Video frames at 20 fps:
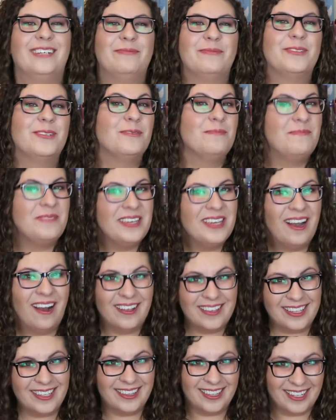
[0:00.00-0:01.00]
So be
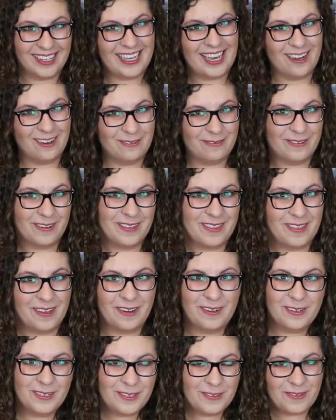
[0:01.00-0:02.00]
on the lookout for
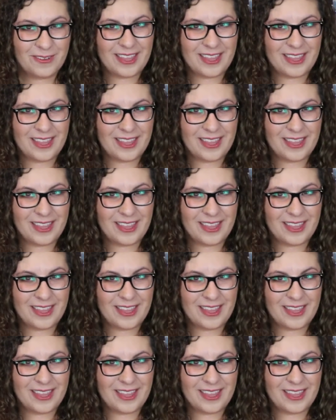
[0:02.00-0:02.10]
those,